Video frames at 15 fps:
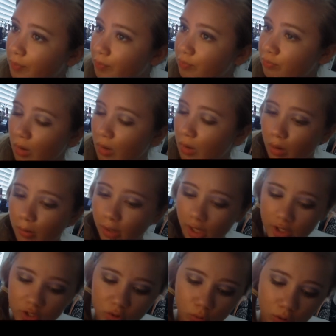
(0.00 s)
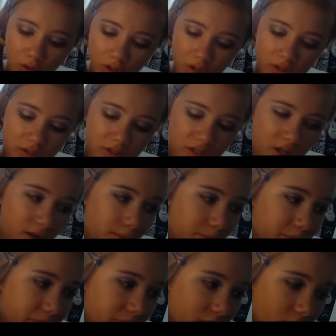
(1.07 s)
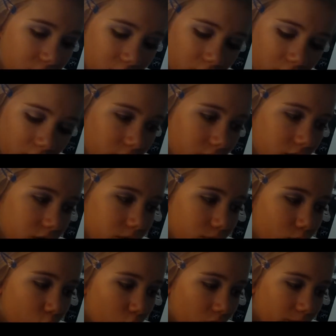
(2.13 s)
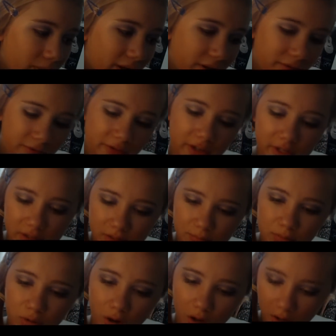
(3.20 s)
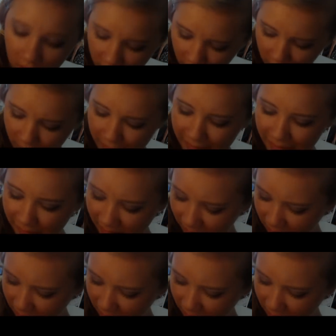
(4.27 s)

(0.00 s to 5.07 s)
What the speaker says: my mom and I just ordered some more another benefit